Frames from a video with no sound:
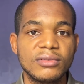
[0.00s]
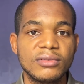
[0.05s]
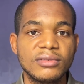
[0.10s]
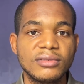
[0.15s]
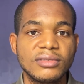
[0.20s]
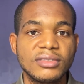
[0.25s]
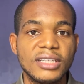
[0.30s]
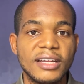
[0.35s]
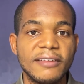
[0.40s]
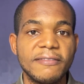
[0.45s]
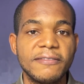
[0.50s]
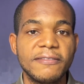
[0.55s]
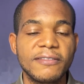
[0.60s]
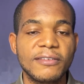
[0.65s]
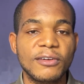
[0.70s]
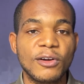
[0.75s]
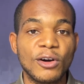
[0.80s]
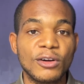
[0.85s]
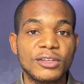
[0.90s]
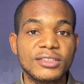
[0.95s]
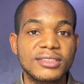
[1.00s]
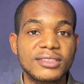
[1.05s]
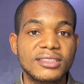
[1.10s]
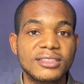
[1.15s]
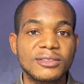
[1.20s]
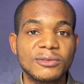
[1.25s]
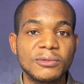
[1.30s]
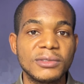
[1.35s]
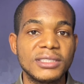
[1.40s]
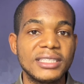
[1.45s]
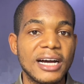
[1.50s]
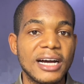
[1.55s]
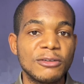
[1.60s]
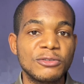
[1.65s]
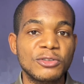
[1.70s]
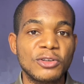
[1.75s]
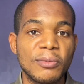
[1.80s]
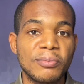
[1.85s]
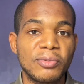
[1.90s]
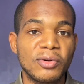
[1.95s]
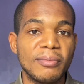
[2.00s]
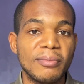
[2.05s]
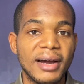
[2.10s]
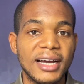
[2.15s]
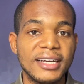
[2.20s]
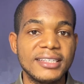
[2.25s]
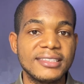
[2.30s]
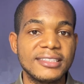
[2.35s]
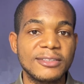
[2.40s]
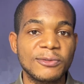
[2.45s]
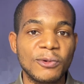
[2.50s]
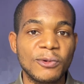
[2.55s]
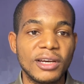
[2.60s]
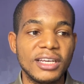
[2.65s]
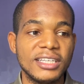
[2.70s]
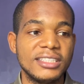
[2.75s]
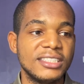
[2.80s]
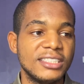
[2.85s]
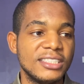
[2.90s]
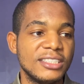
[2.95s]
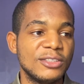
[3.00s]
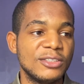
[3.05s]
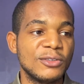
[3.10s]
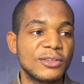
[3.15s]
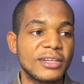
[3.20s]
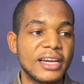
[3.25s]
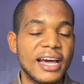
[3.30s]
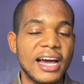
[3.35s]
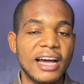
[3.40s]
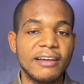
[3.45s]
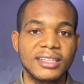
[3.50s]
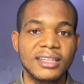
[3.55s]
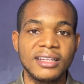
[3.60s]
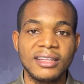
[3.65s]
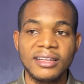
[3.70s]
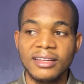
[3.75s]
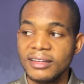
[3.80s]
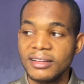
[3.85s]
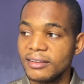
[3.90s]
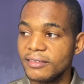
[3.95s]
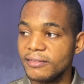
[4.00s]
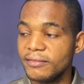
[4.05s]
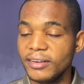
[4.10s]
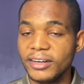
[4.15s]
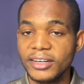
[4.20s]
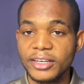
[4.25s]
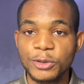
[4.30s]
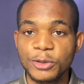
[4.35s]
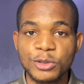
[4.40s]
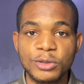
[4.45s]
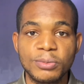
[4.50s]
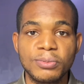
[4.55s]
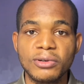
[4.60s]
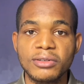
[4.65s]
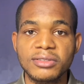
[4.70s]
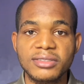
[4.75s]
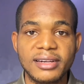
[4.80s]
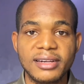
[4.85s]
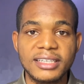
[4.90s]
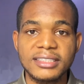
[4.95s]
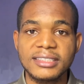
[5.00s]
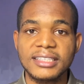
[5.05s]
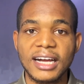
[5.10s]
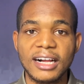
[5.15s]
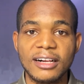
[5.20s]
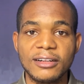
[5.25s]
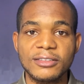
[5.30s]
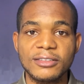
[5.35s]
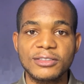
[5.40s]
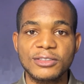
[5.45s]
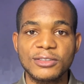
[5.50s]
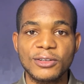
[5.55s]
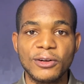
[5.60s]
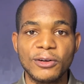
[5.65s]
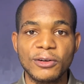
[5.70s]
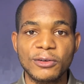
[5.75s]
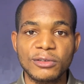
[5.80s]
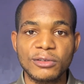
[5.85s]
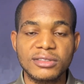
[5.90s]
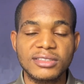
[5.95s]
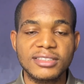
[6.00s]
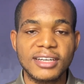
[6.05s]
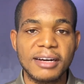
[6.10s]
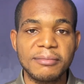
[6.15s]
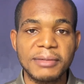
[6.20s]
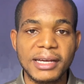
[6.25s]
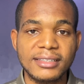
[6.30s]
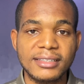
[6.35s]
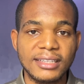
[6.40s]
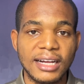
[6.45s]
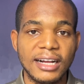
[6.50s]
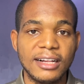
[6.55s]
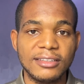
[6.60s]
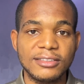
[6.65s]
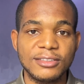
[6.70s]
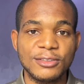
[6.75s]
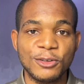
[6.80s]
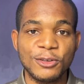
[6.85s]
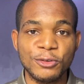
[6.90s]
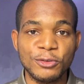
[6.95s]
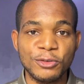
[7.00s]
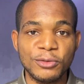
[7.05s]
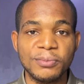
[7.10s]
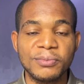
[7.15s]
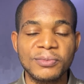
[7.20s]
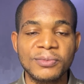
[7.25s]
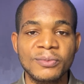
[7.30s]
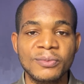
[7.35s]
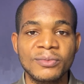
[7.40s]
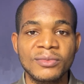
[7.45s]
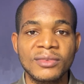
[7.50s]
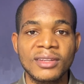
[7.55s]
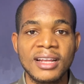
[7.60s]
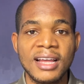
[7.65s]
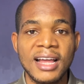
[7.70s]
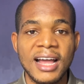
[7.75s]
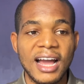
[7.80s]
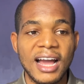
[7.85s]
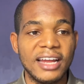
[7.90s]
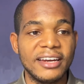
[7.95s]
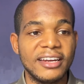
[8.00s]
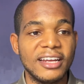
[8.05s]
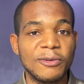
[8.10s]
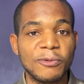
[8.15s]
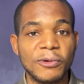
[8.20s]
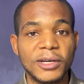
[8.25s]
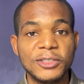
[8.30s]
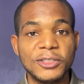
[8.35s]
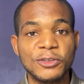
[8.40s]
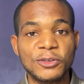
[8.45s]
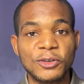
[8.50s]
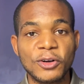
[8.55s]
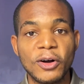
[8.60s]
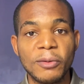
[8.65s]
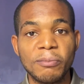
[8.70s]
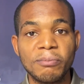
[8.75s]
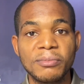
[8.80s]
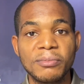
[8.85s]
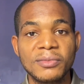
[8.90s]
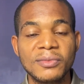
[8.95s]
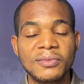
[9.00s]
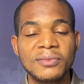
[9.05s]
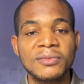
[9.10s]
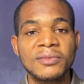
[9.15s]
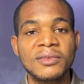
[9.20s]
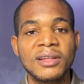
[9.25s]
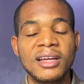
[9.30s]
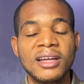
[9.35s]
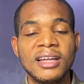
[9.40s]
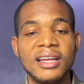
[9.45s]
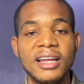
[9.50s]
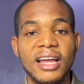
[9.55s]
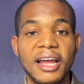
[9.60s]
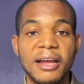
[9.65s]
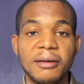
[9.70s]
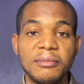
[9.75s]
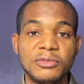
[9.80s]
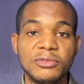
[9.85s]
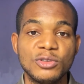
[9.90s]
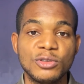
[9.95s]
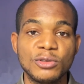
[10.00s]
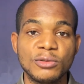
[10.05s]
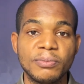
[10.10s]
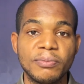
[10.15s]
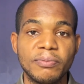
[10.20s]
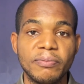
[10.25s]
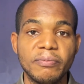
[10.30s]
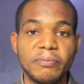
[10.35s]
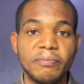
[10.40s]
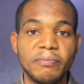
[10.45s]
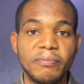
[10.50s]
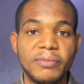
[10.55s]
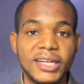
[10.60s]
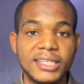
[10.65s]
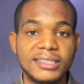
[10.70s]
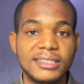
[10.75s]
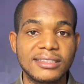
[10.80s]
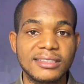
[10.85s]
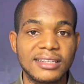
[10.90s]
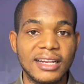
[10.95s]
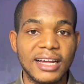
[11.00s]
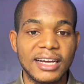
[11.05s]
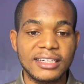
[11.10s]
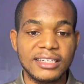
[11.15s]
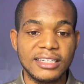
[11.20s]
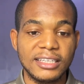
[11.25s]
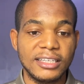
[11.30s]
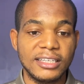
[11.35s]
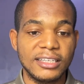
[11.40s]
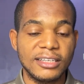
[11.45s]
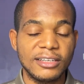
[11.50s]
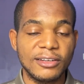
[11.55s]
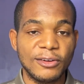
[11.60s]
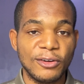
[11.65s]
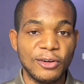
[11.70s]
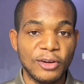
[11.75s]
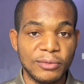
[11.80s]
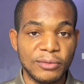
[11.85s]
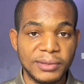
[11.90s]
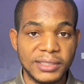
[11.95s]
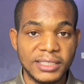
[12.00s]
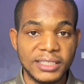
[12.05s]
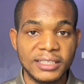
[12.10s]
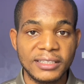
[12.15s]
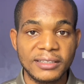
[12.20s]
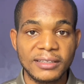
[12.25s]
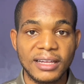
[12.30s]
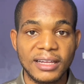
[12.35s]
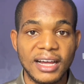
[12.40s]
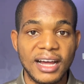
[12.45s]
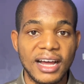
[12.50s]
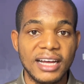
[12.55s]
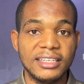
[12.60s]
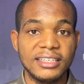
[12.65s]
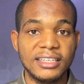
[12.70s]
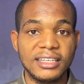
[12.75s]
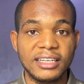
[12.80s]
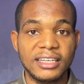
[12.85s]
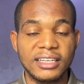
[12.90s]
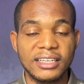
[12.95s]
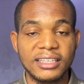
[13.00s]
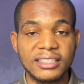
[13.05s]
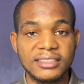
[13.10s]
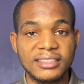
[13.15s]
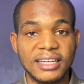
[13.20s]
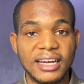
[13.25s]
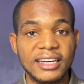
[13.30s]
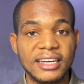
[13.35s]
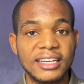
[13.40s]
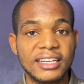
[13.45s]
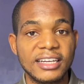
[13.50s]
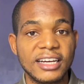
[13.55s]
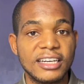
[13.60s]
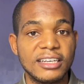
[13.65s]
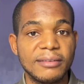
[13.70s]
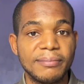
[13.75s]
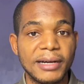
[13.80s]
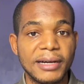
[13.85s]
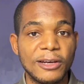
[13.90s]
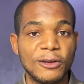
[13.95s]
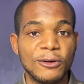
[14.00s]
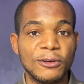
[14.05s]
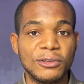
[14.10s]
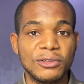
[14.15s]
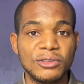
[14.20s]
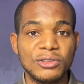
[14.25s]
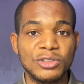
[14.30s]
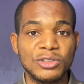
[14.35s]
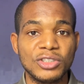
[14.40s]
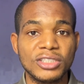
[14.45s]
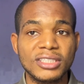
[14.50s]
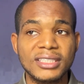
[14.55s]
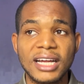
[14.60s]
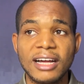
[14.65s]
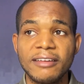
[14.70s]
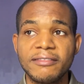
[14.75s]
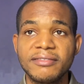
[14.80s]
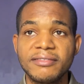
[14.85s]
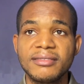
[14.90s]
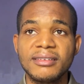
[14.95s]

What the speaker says: save cost without compromising quality, you can have very good porcelain tiles or good ceramic tiles in your room. And then when you come to places like the lobby and the dining and the parlor, you just have,